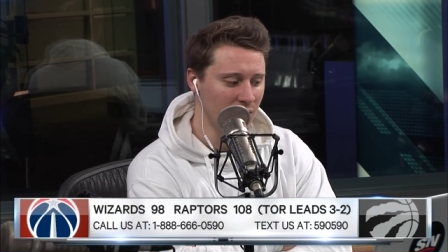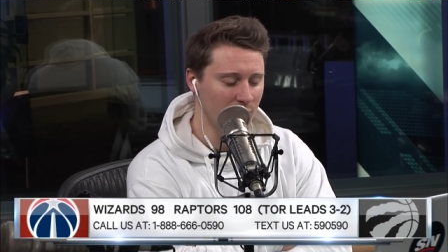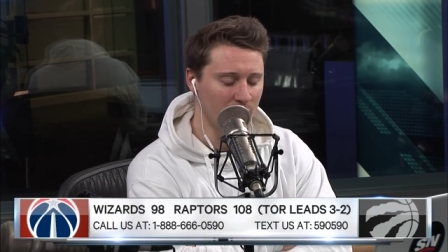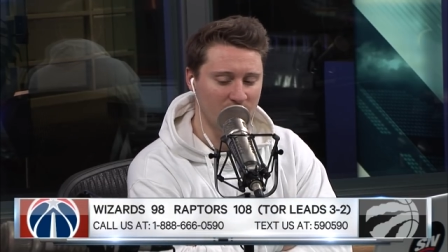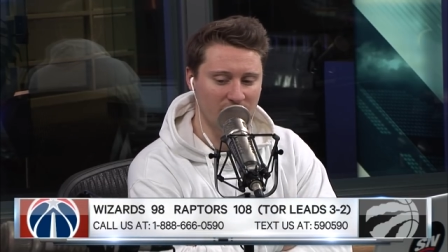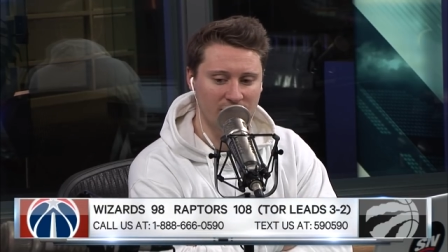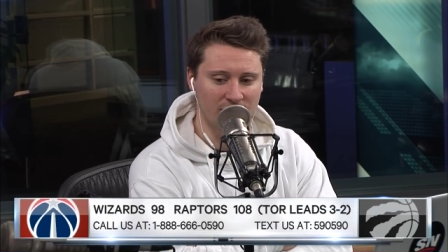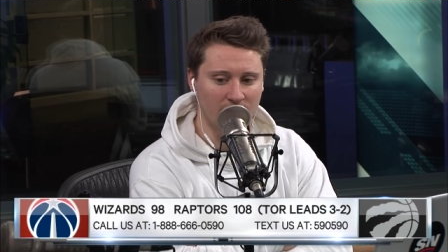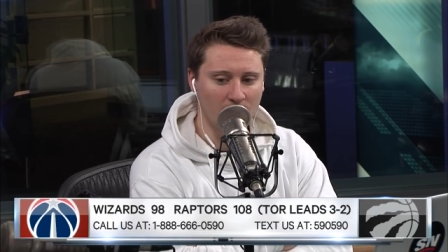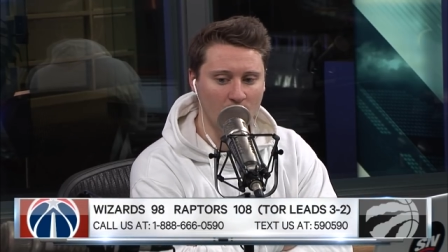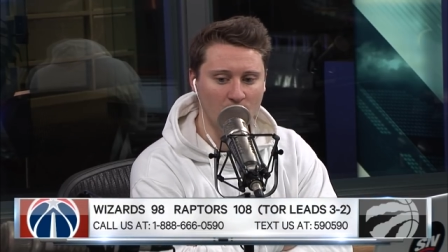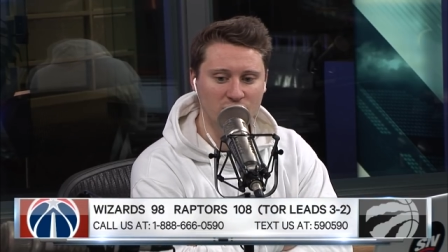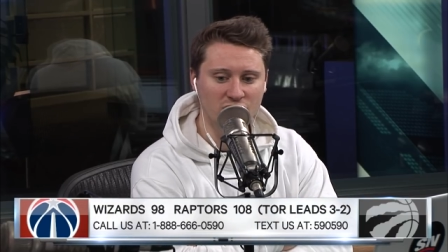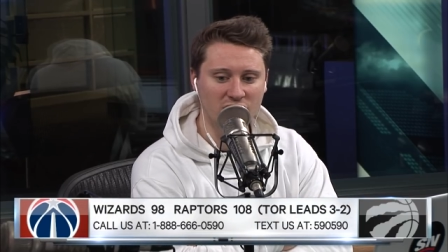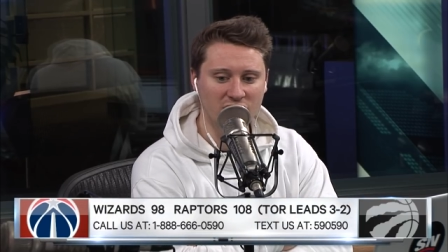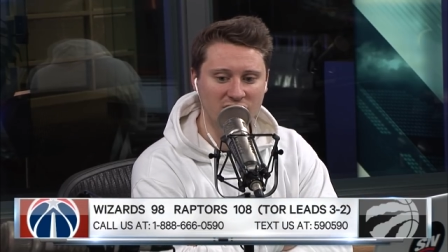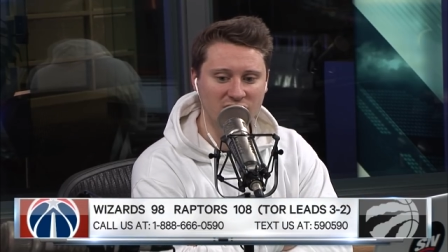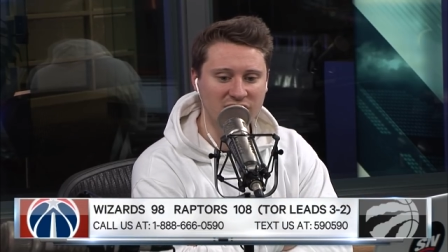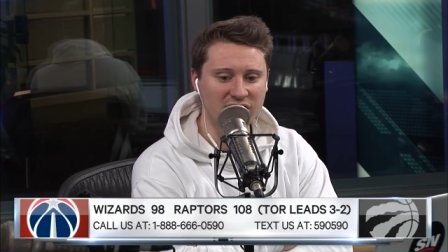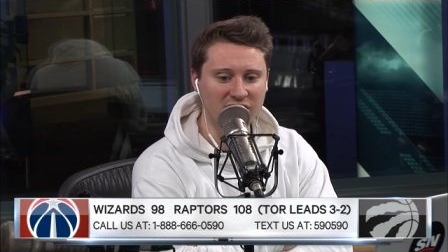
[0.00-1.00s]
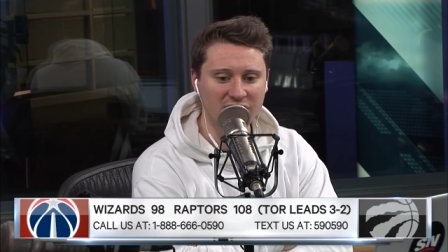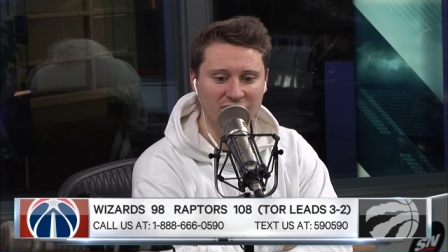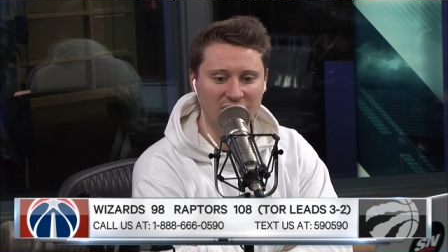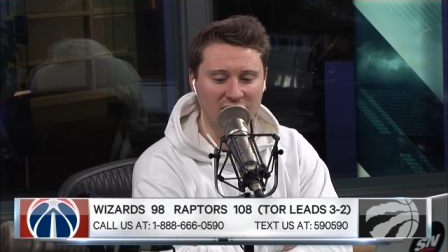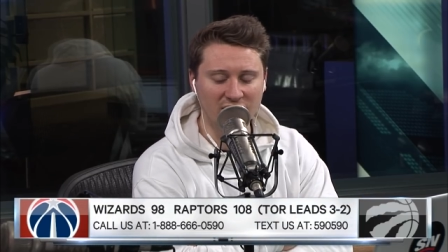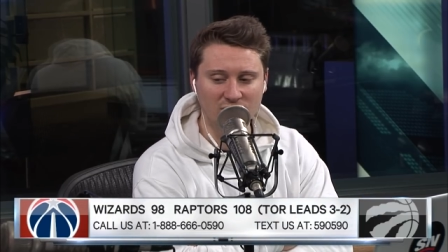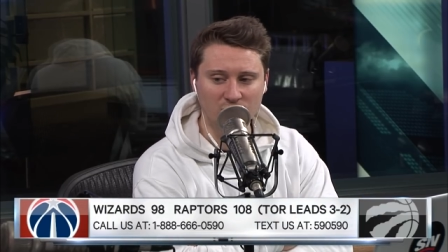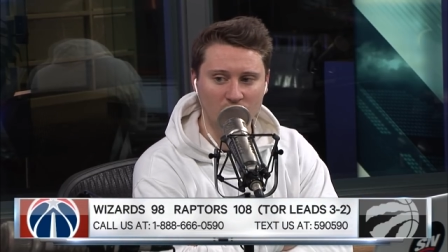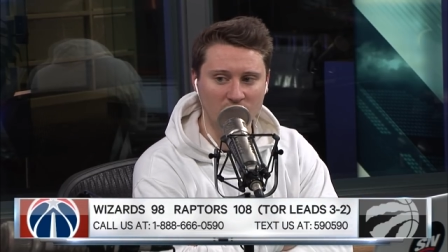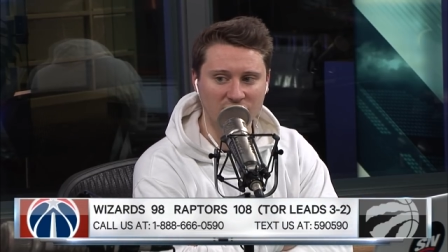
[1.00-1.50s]
But OG's
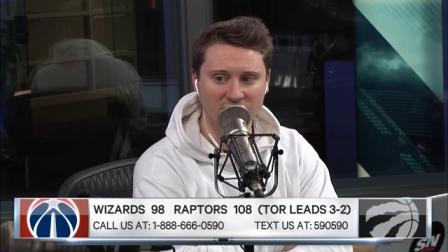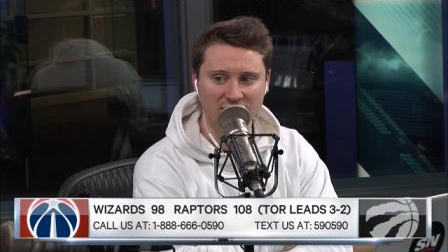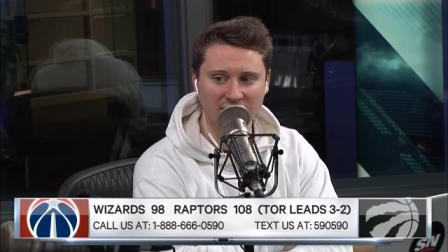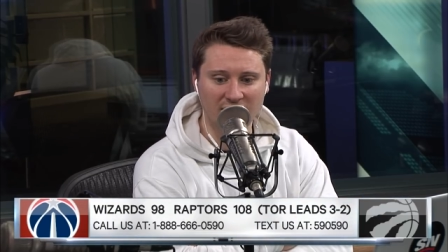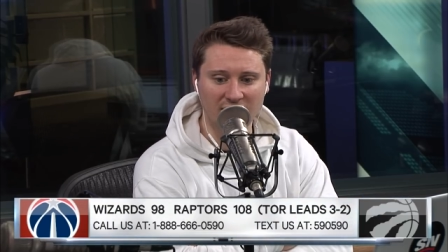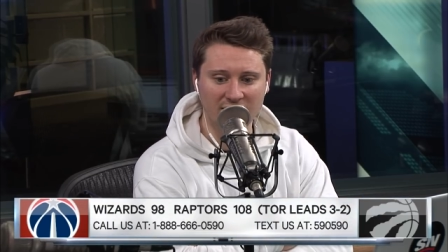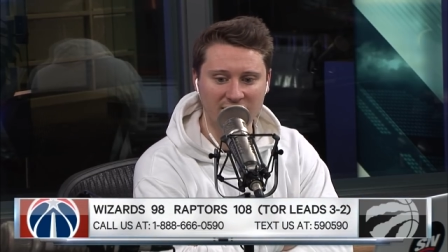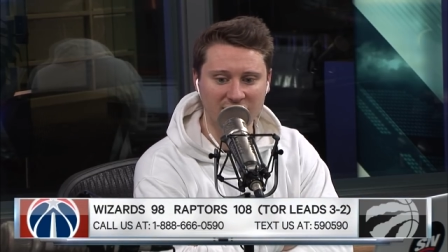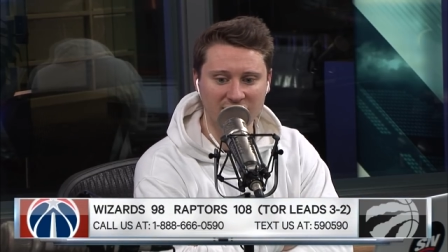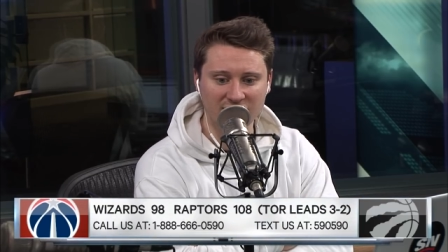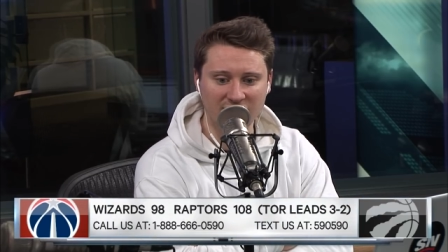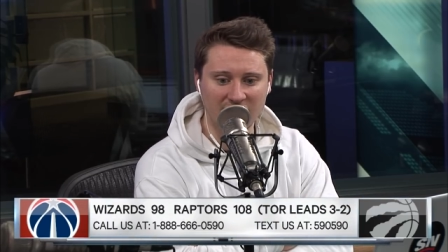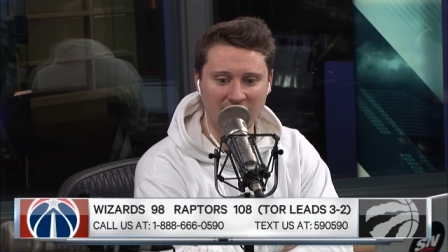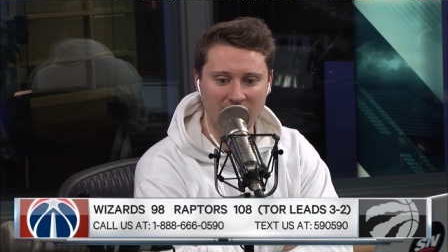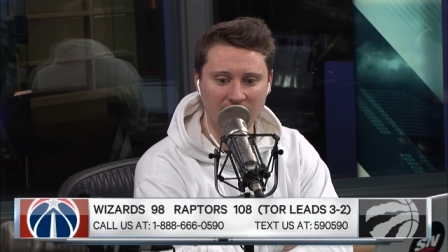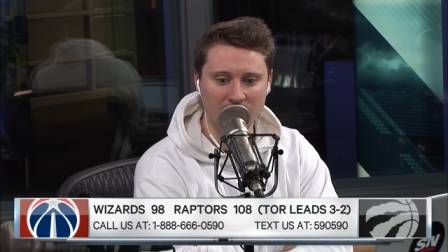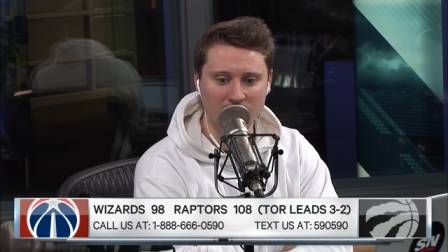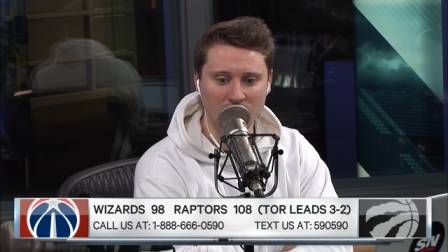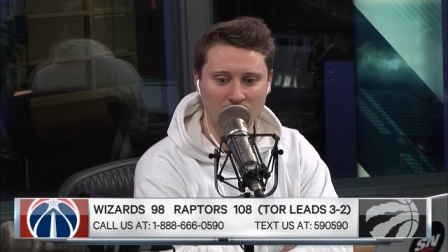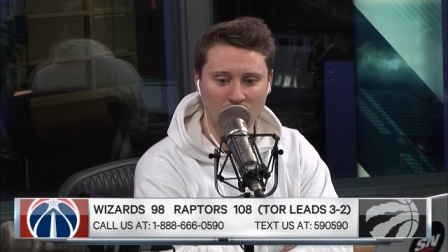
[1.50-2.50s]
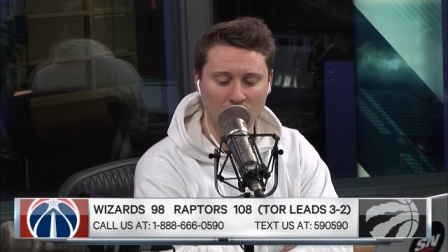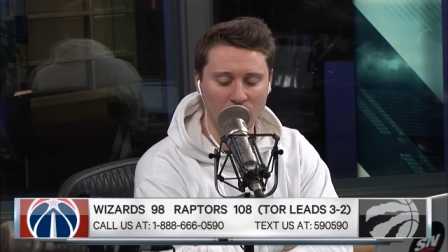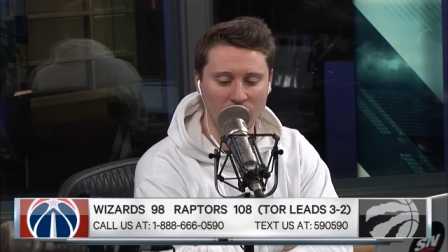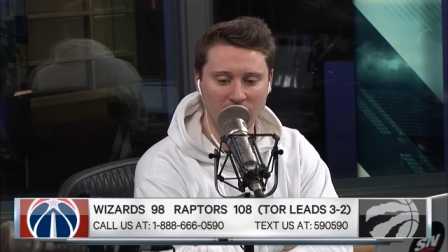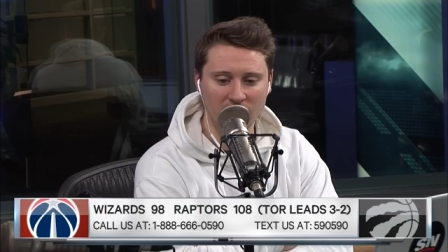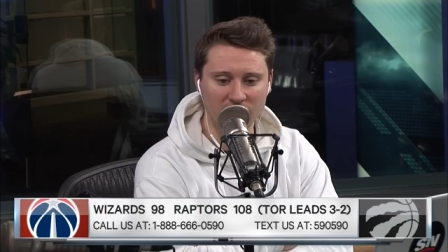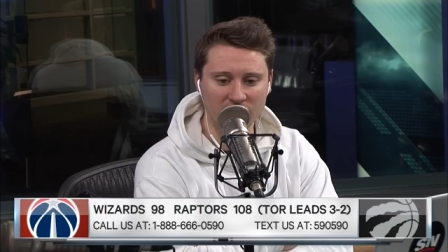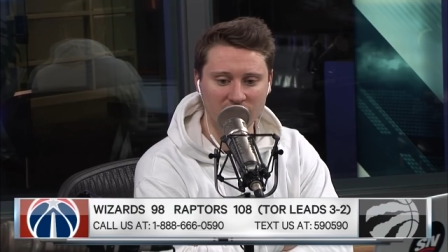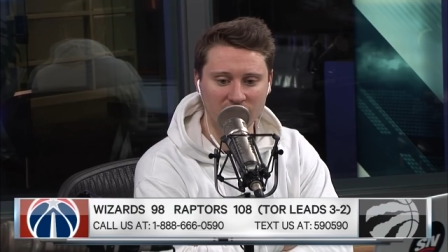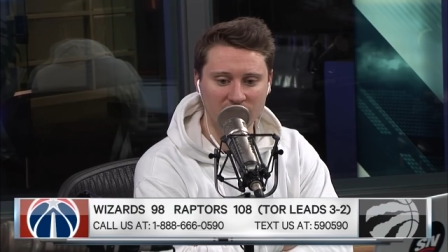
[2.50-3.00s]
defense once again in this game
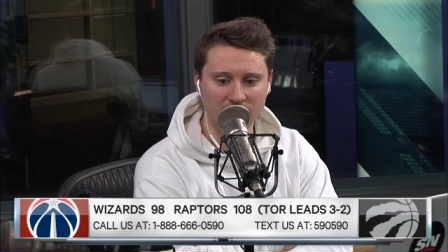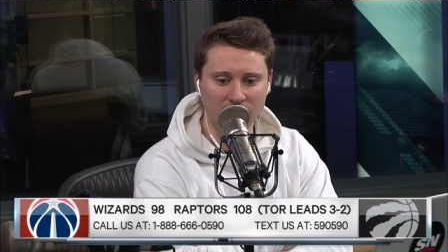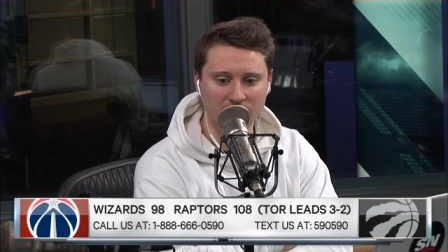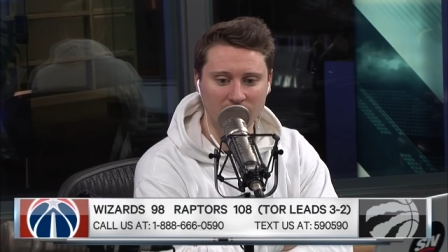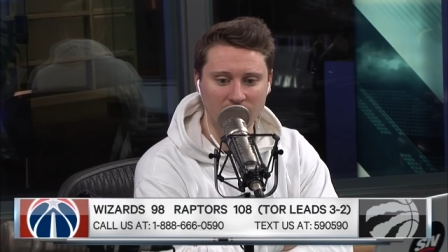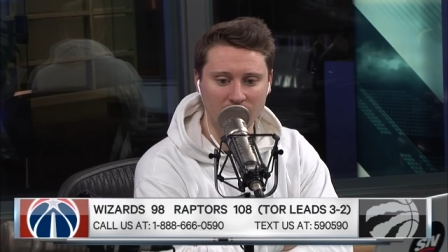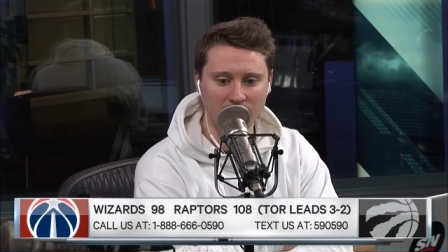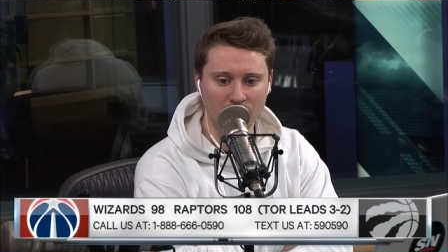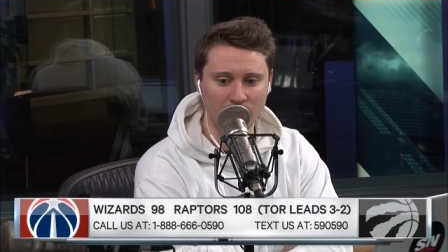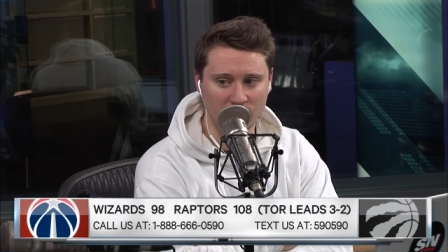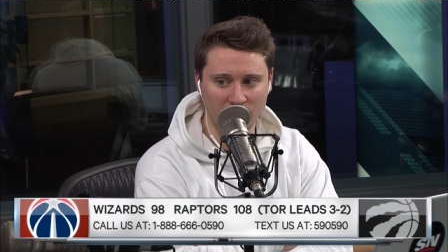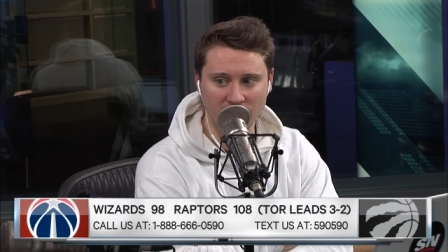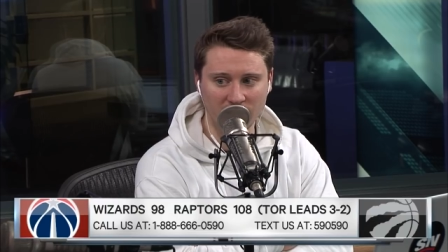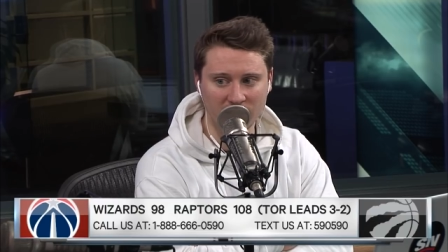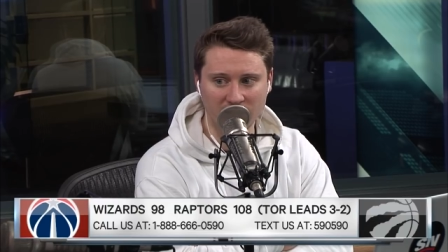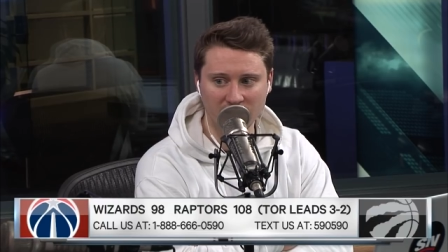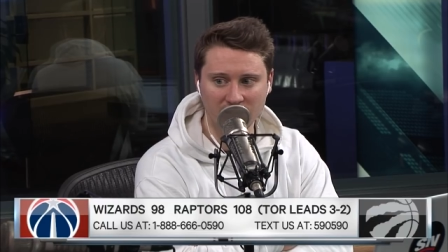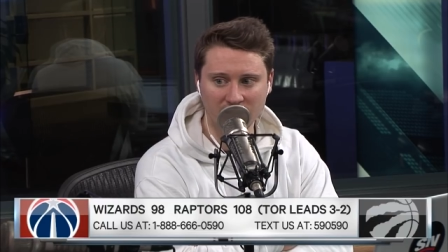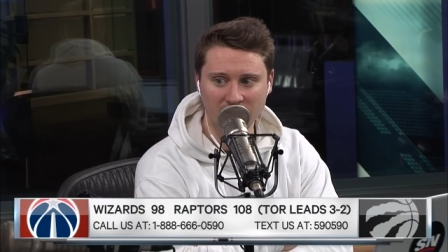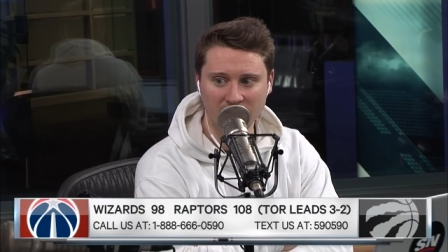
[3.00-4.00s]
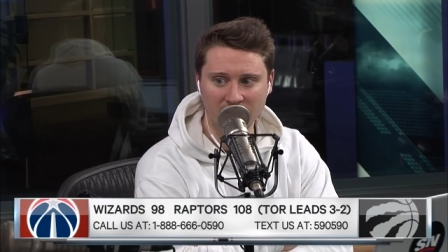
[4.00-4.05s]
was brilliant.